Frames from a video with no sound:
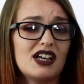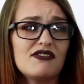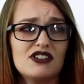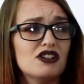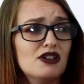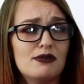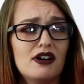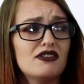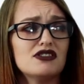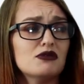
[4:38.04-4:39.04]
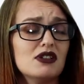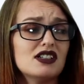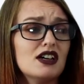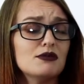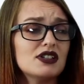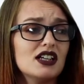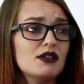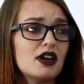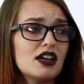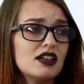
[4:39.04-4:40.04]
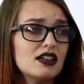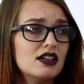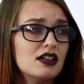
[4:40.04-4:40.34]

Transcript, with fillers: and having mm. a hot bath always helps anyway.